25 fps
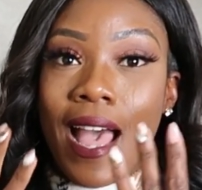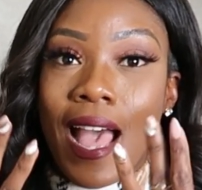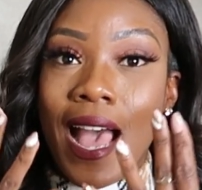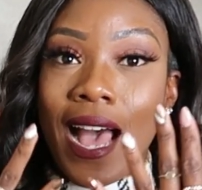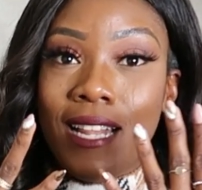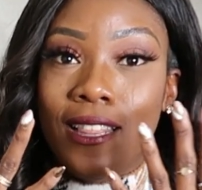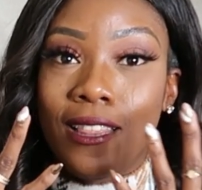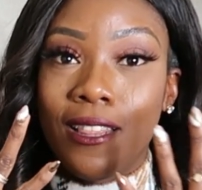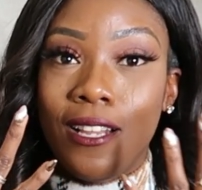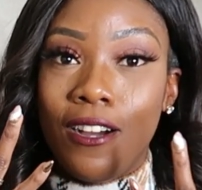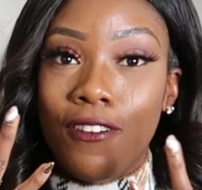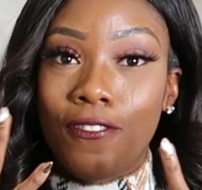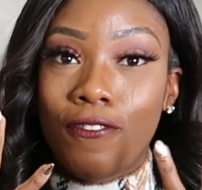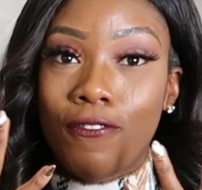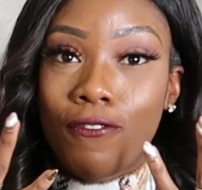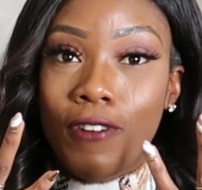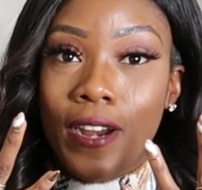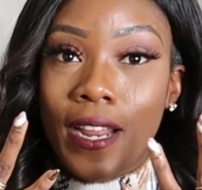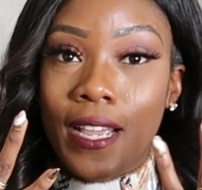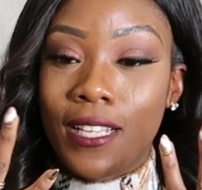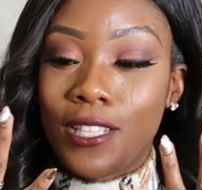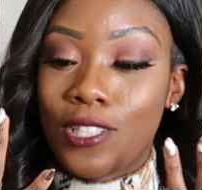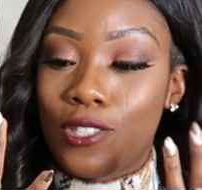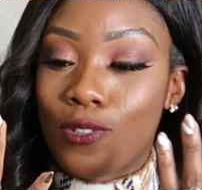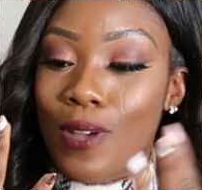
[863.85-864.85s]
I love
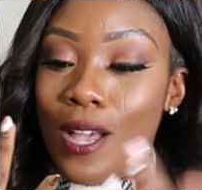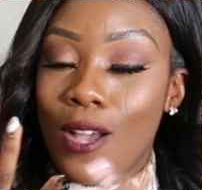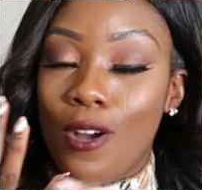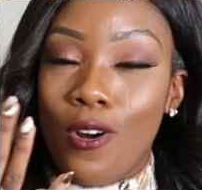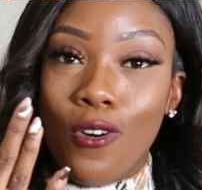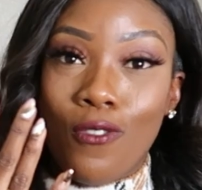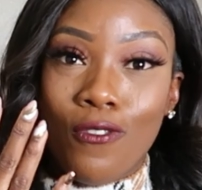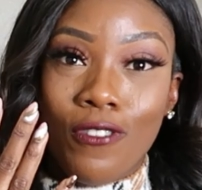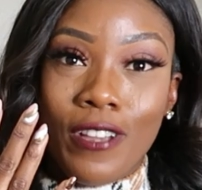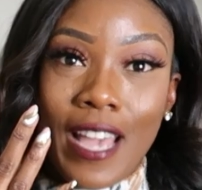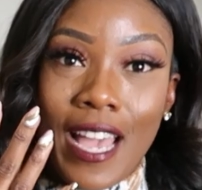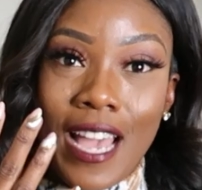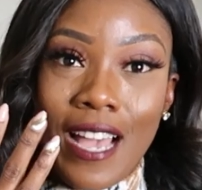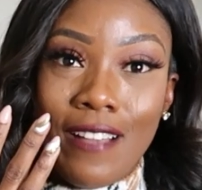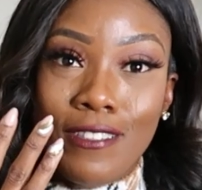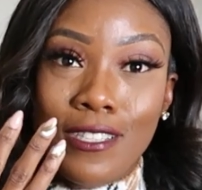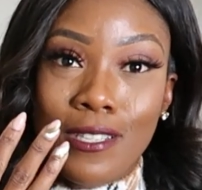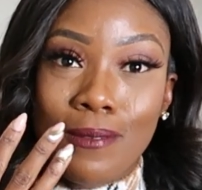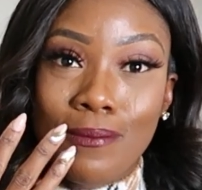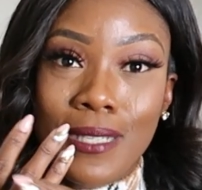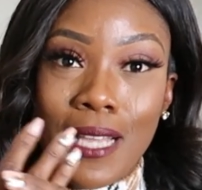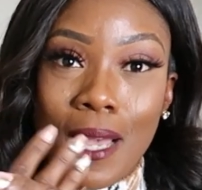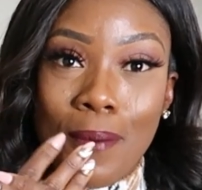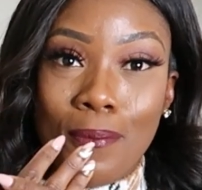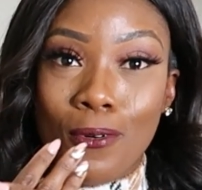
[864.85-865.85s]
rings, so I always have
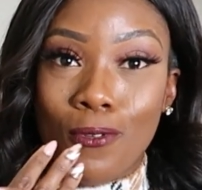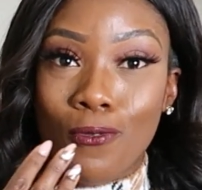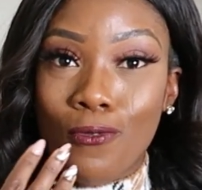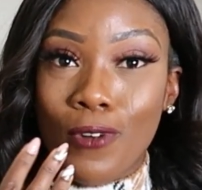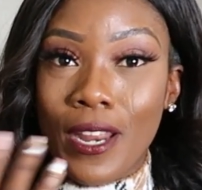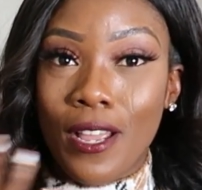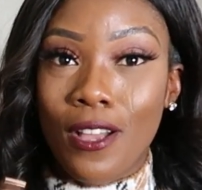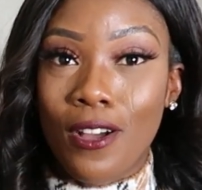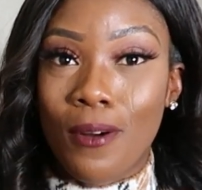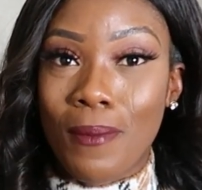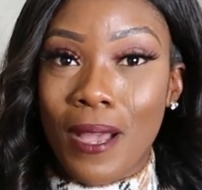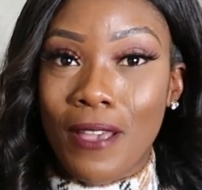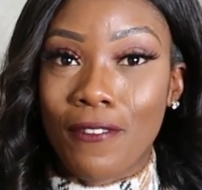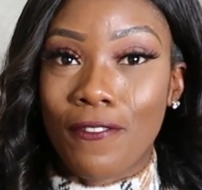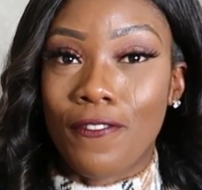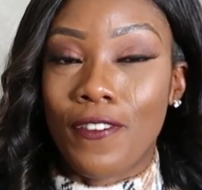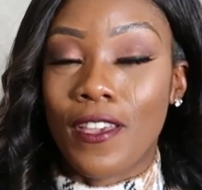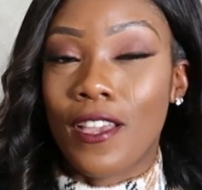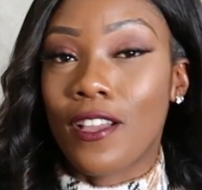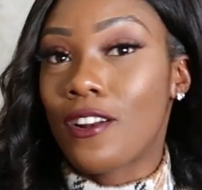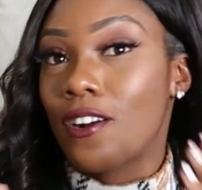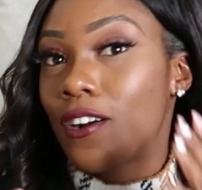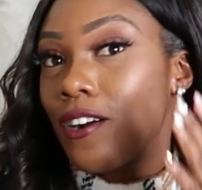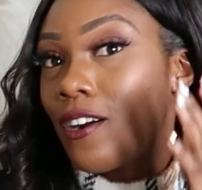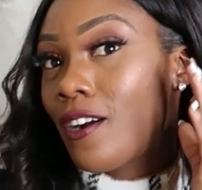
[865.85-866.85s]
some type of ring on my
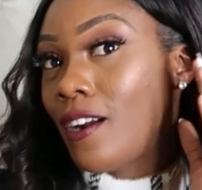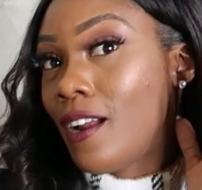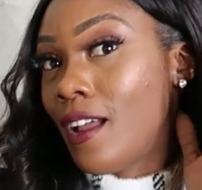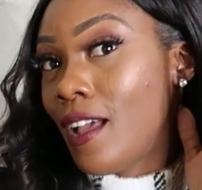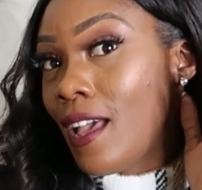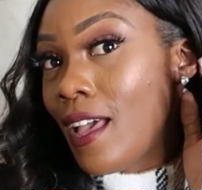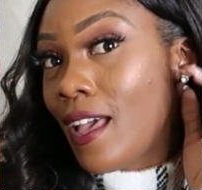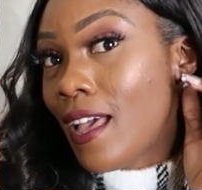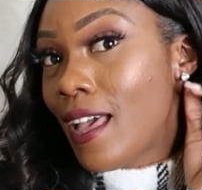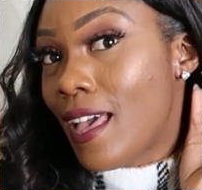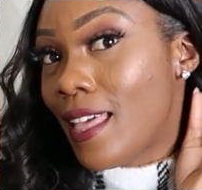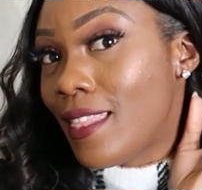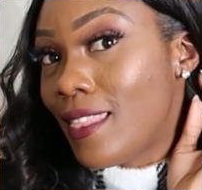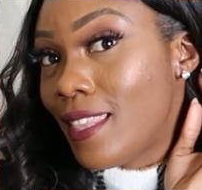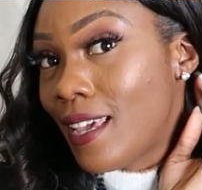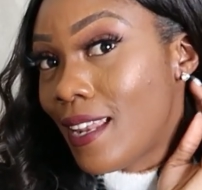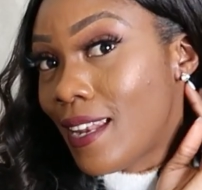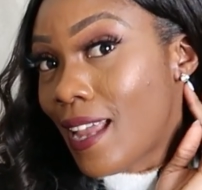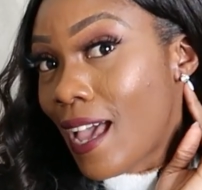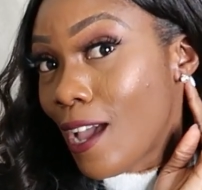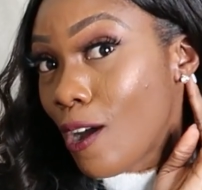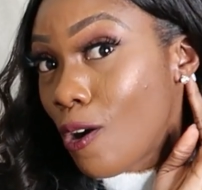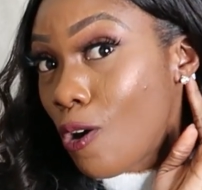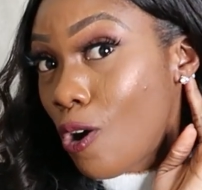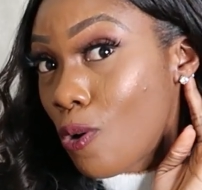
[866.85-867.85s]
finger, and
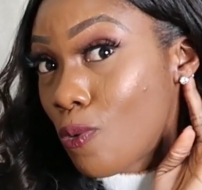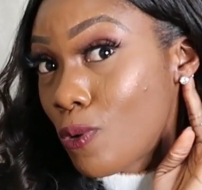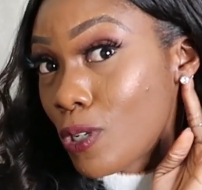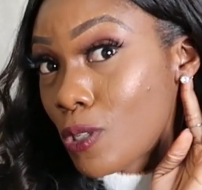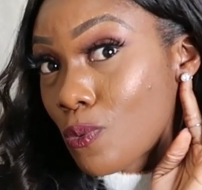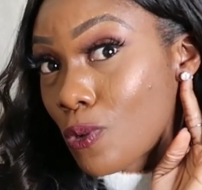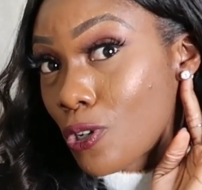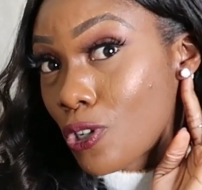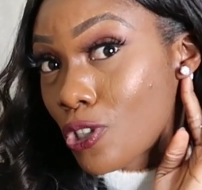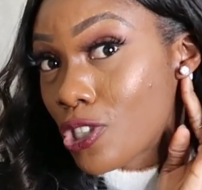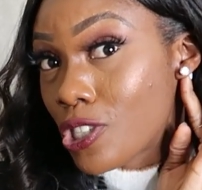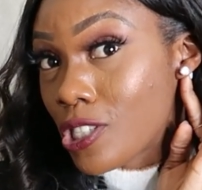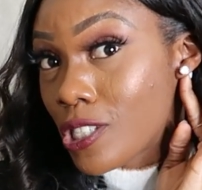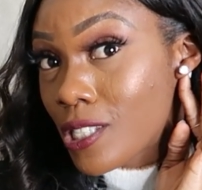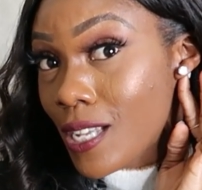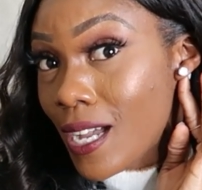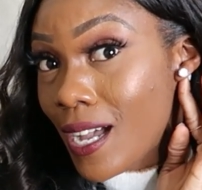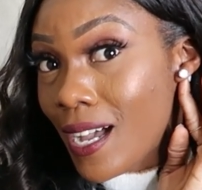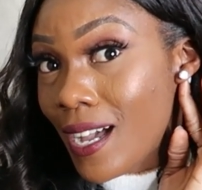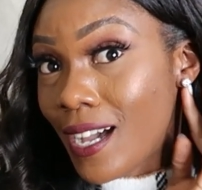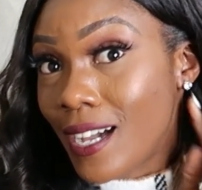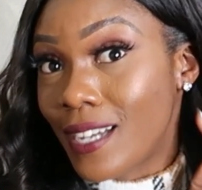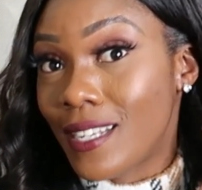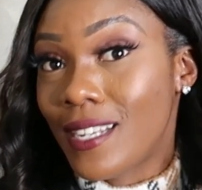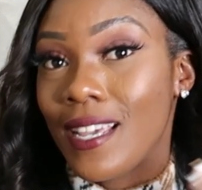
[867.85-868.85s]
then I always wear a
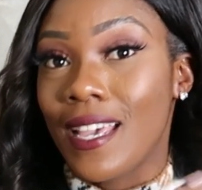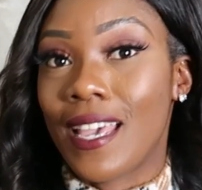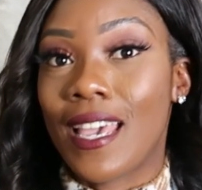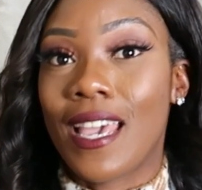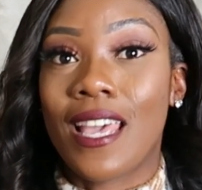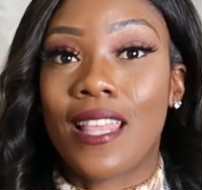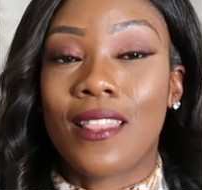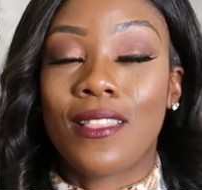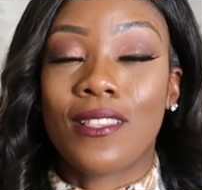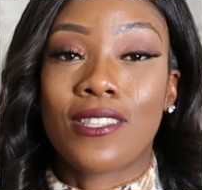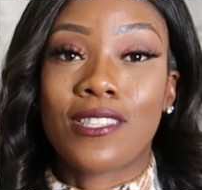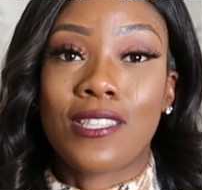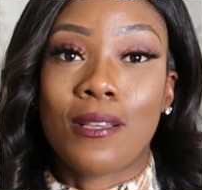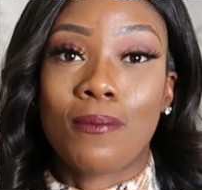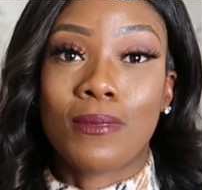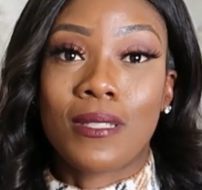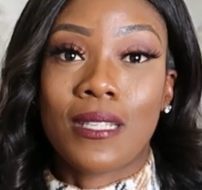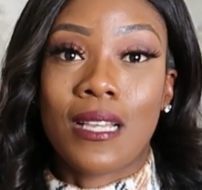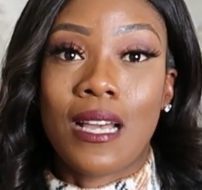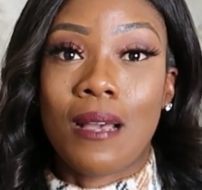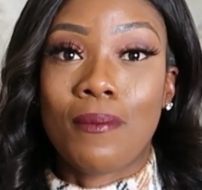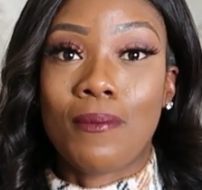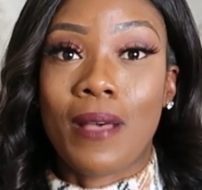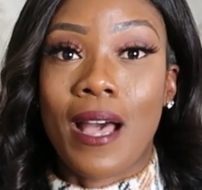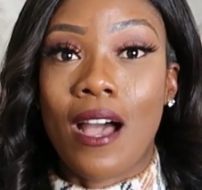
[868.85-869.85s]
stud, and
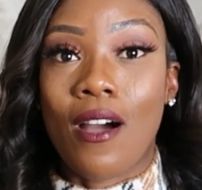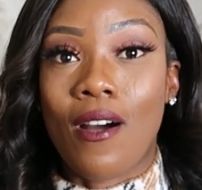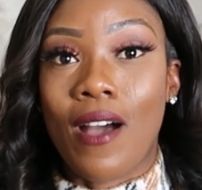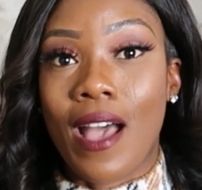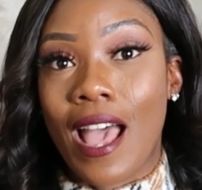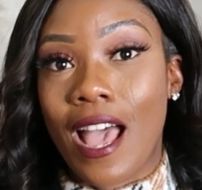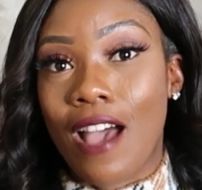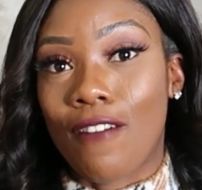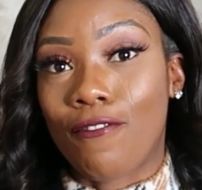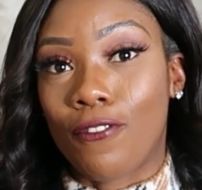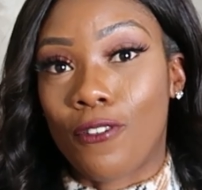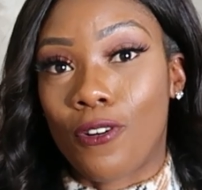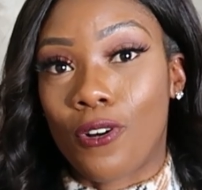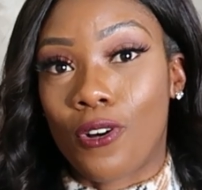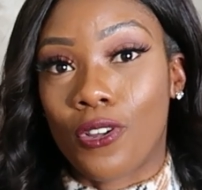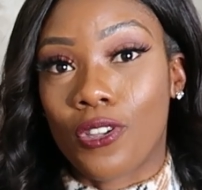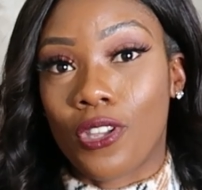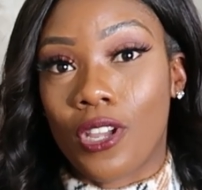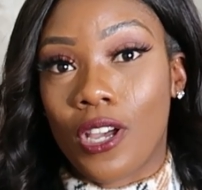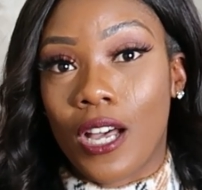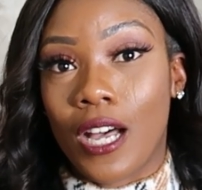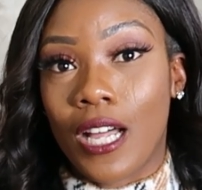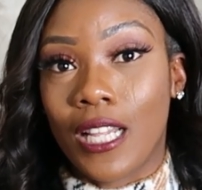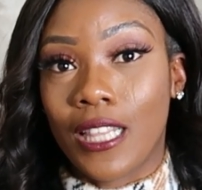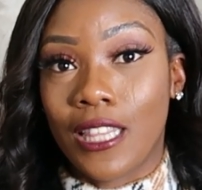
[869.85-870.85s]
sometimes I'll have
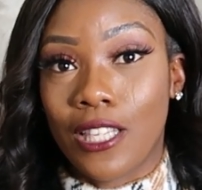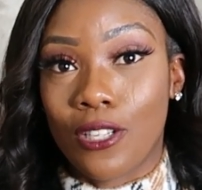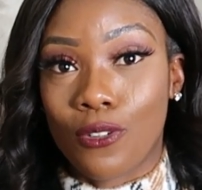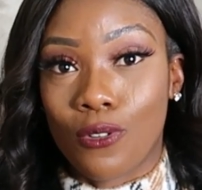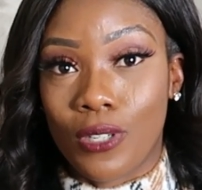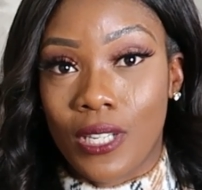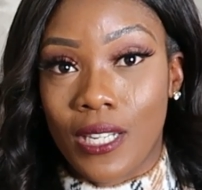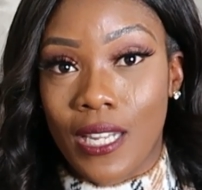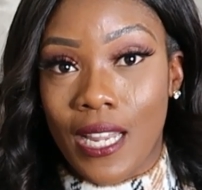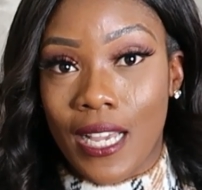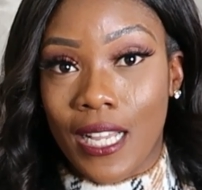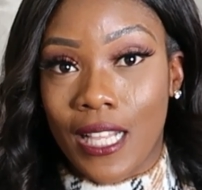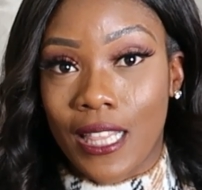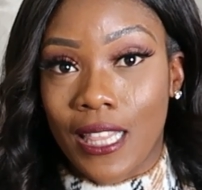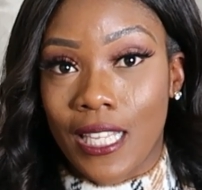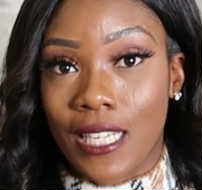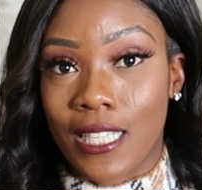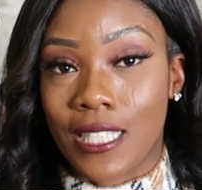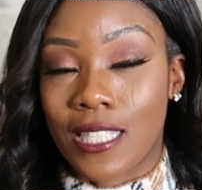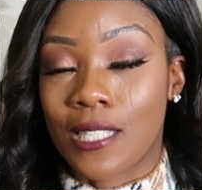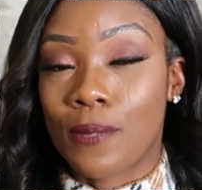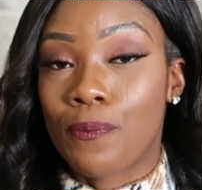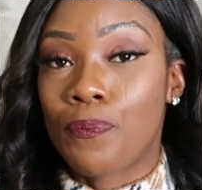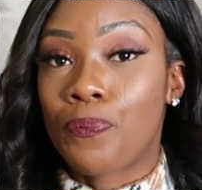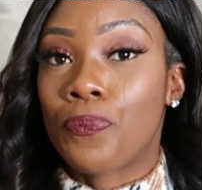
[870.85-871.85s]
on a little
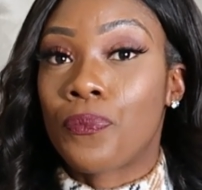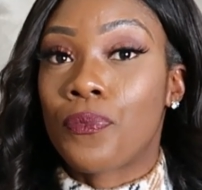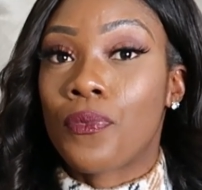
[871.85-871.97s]
necklace.